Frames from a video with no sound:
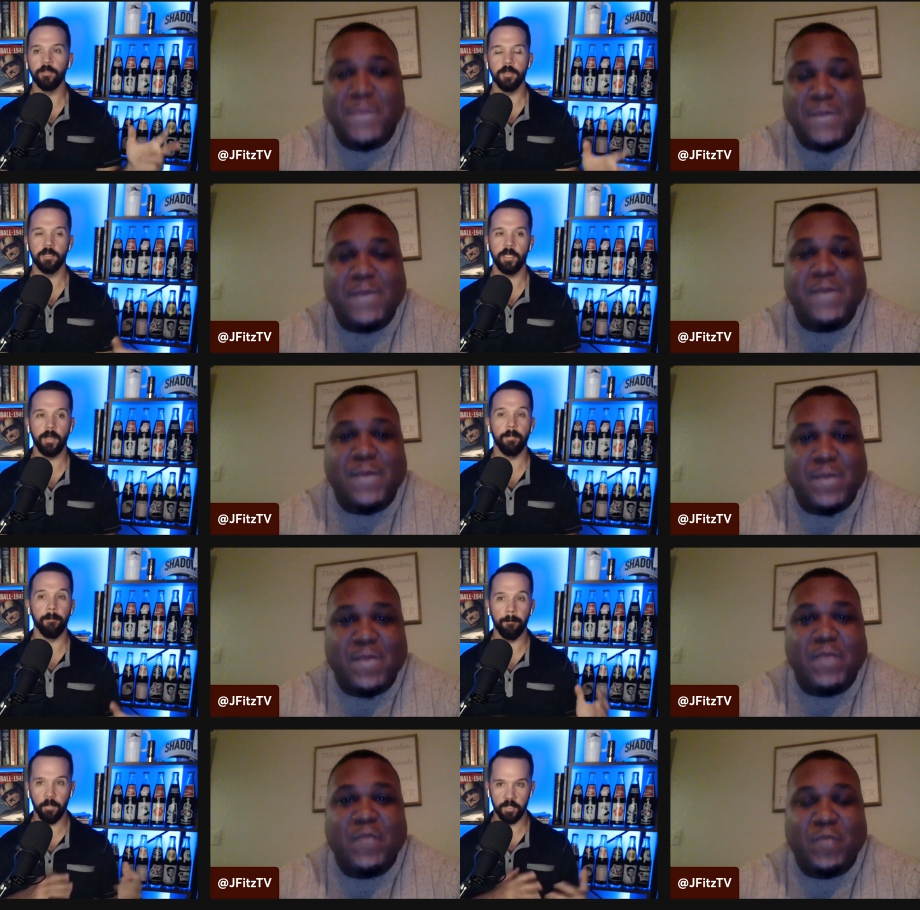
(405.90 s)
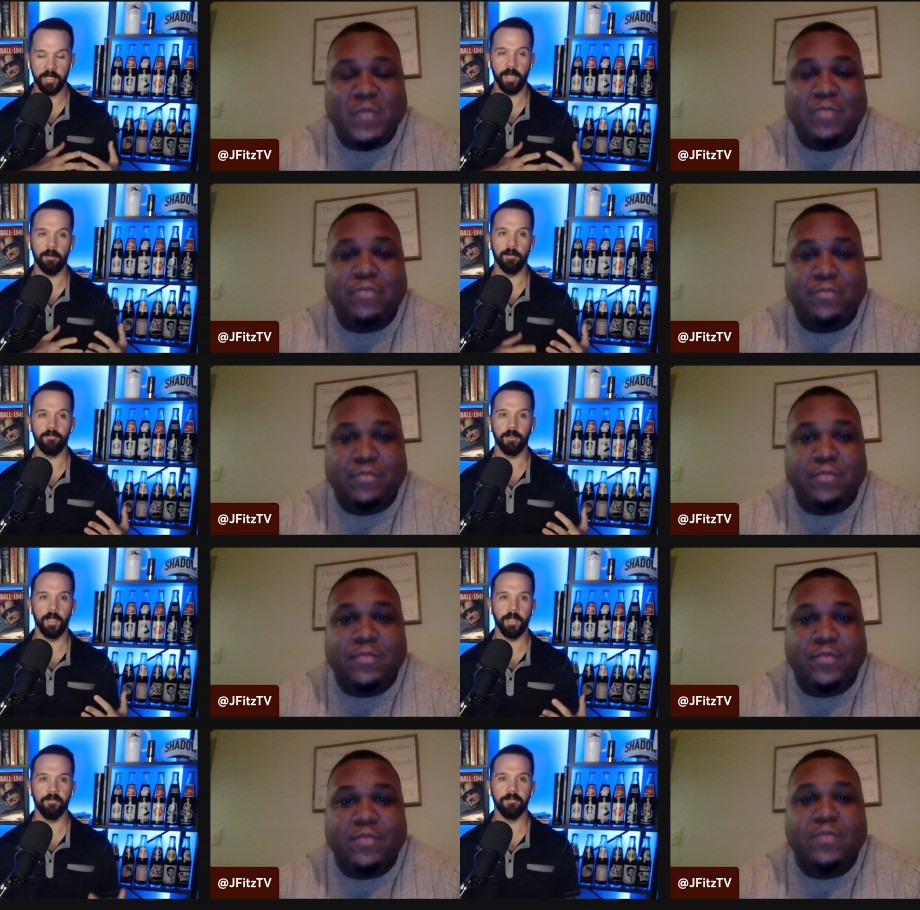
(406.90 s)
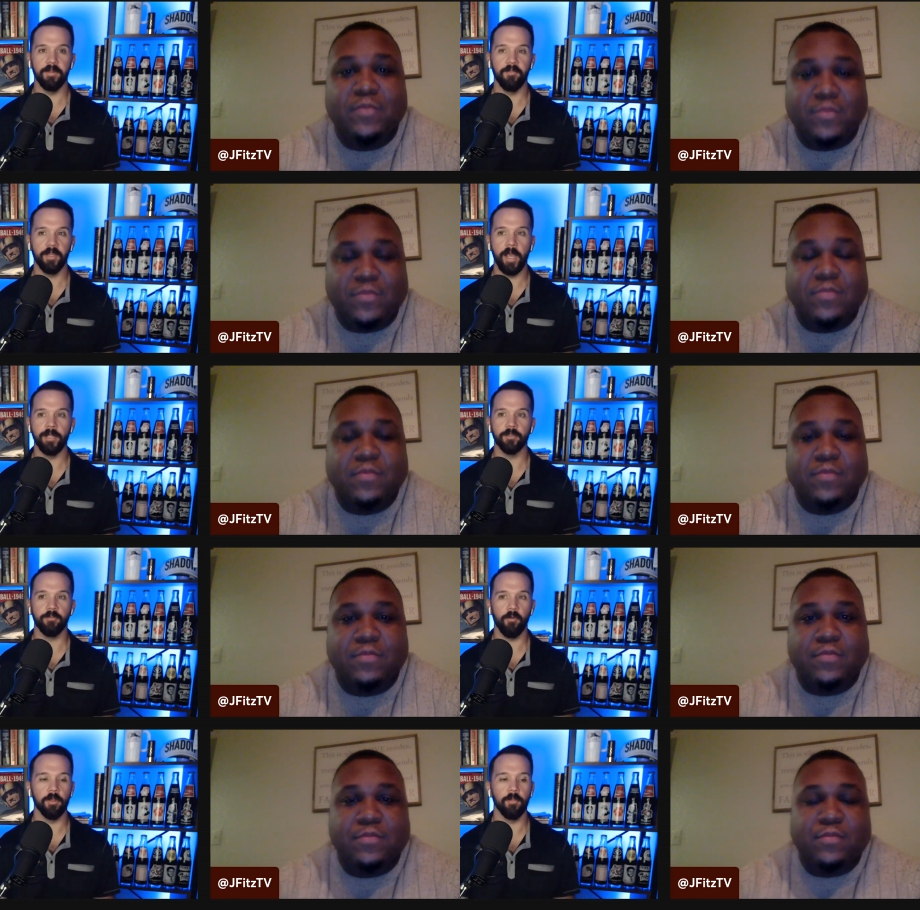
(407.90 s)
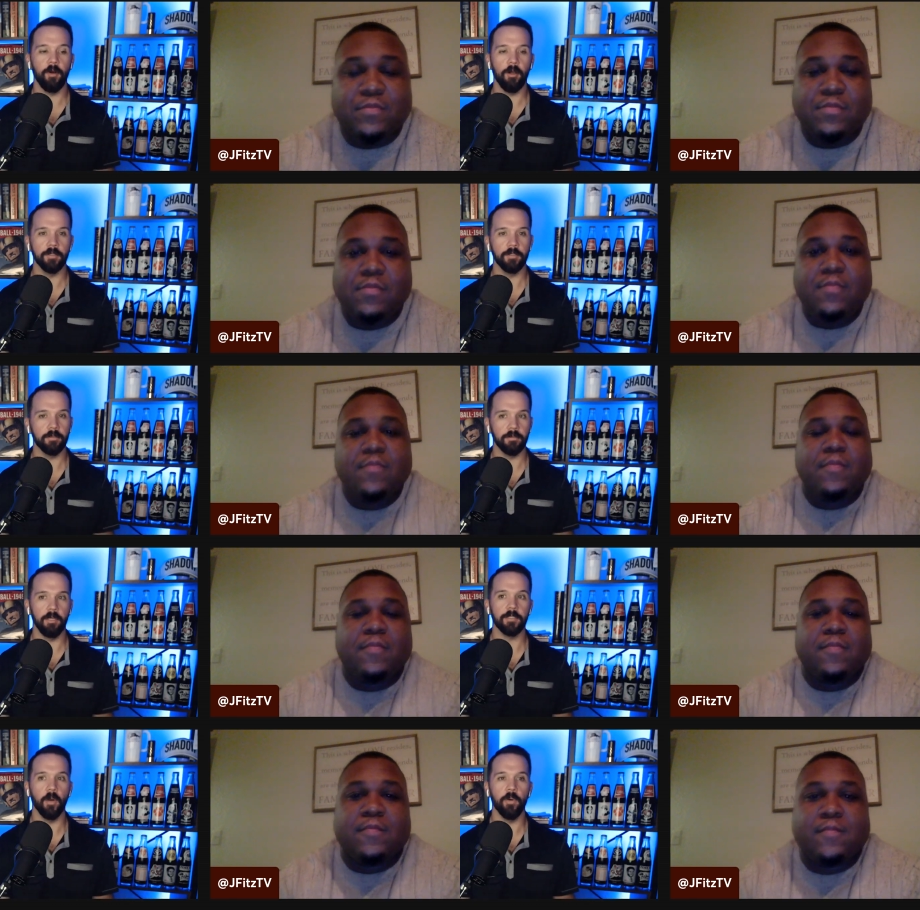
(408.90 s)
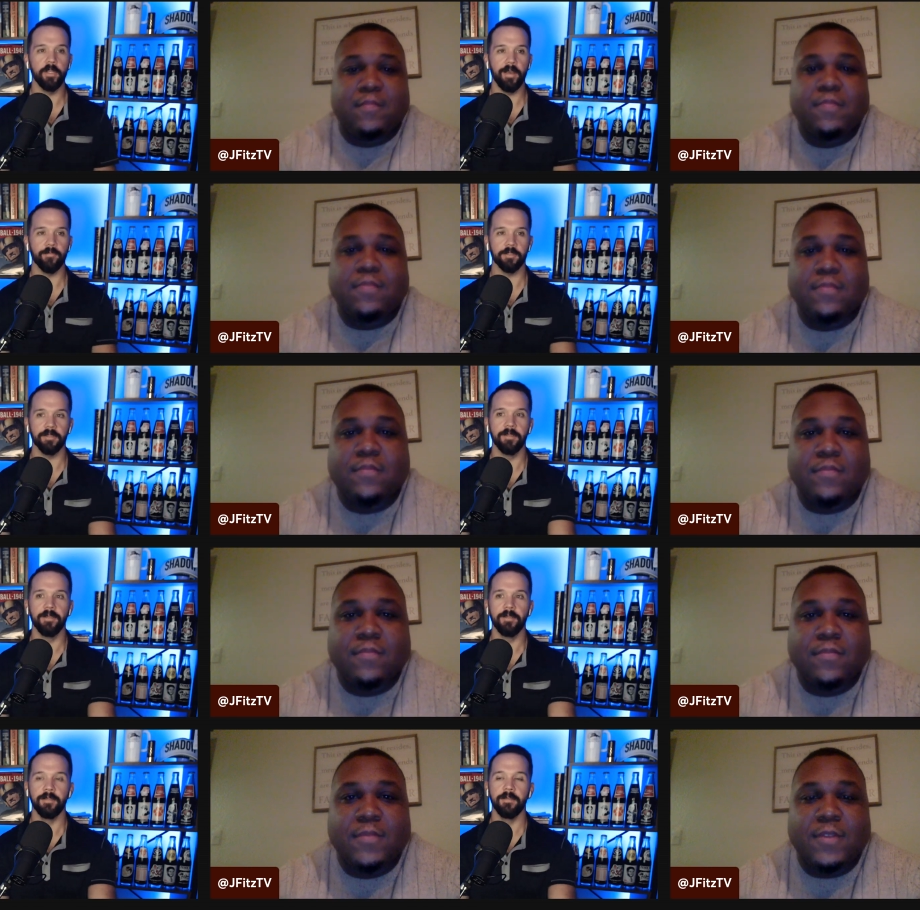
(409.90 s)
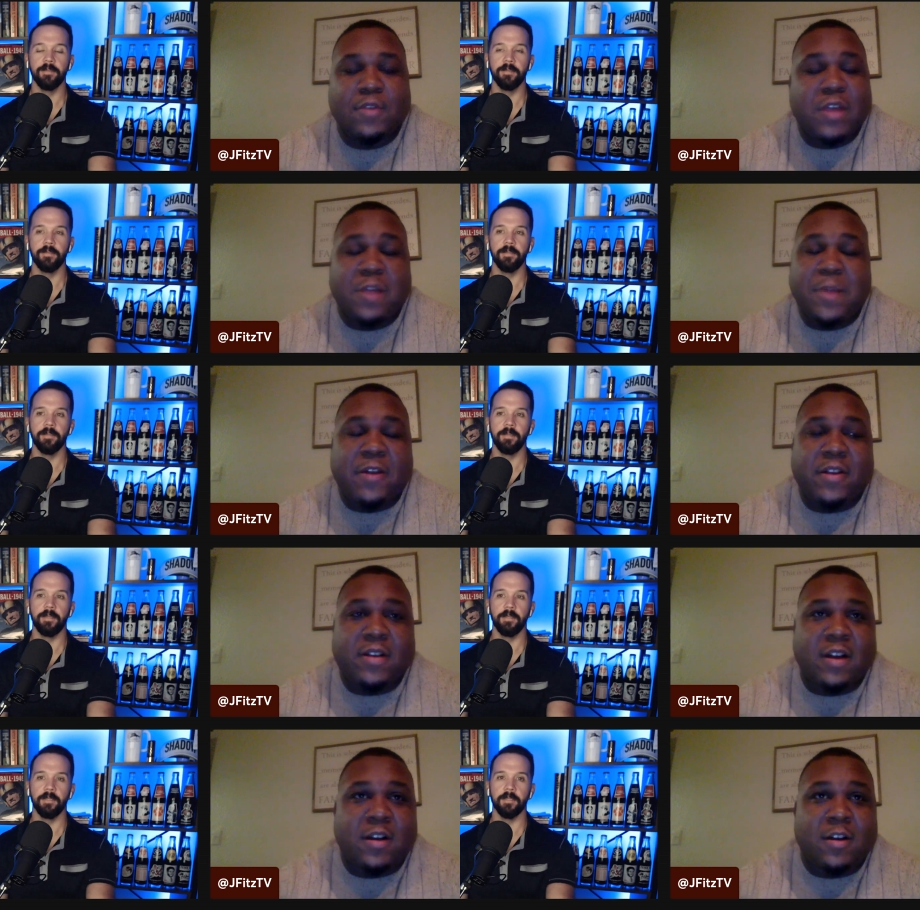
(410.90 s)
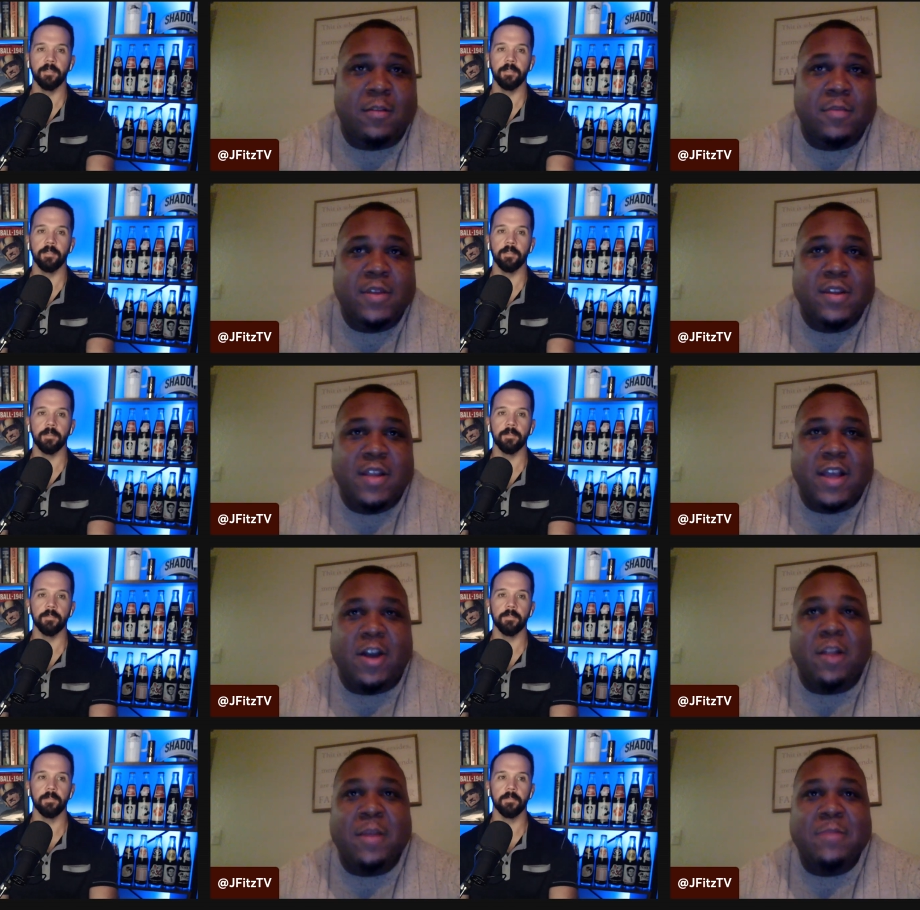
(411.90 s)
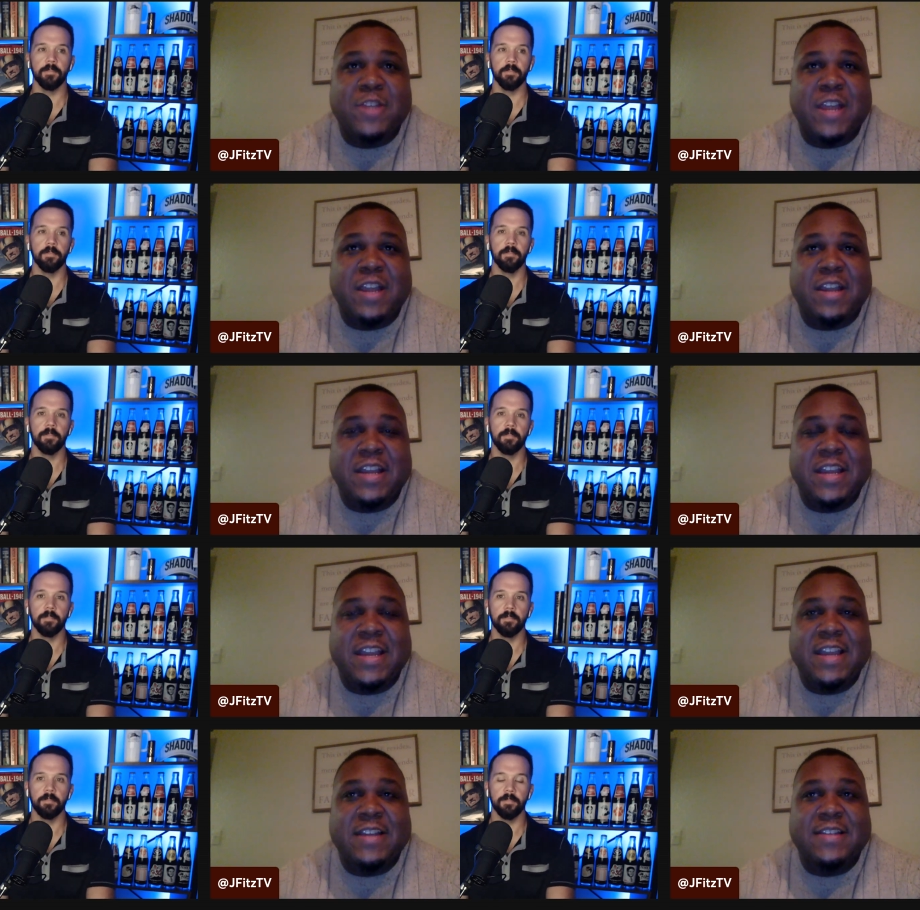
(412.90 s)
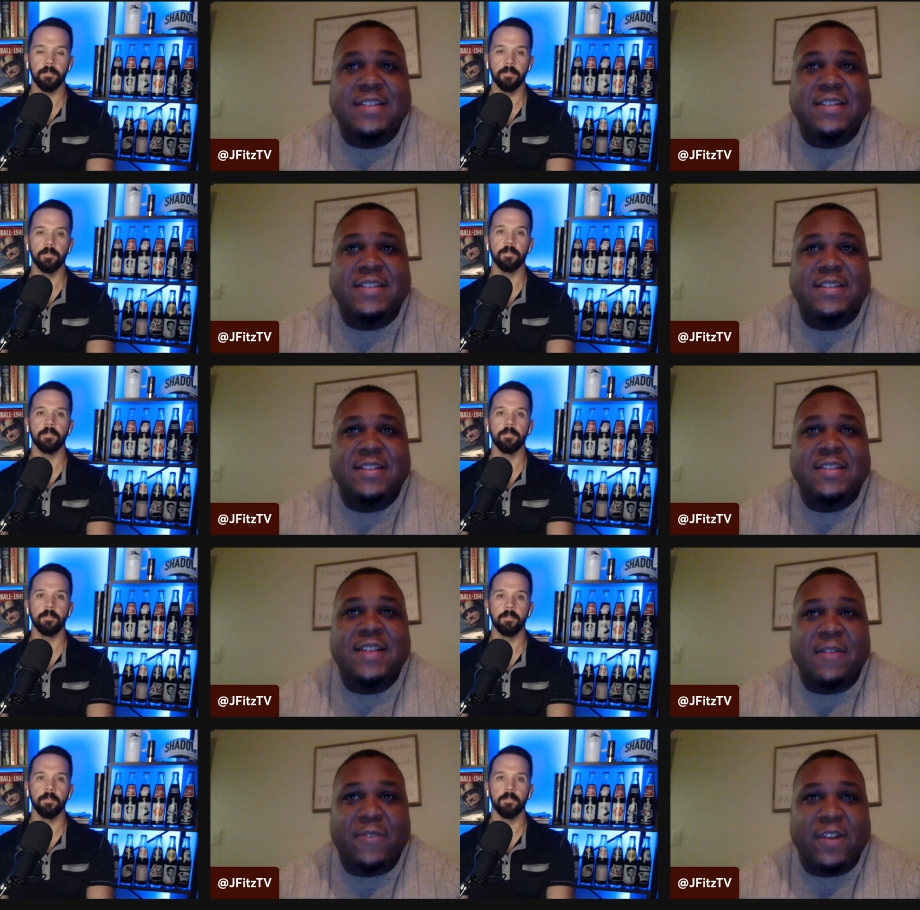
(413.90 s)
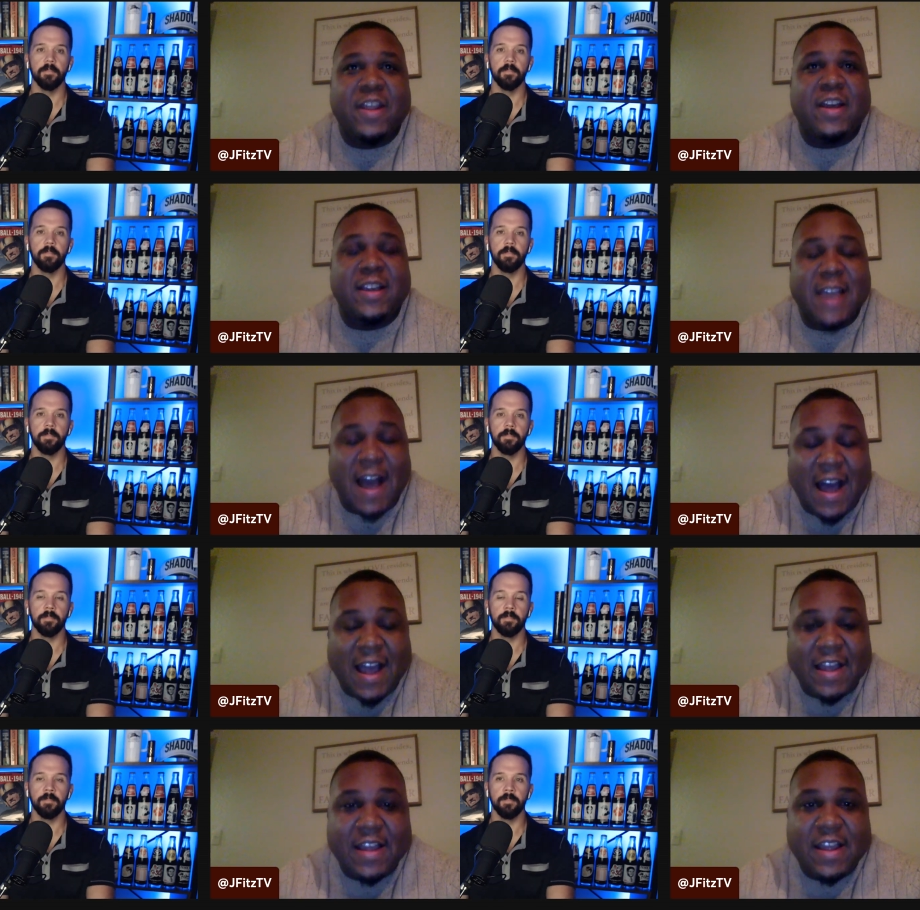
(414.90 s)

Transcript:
Speaker 1: on the team put together. I feel like if the Cajuns are throwing the ball, it's going to
Speaker 2: Jefferson. No doubt about it. They call him MJ. He is definitely a guy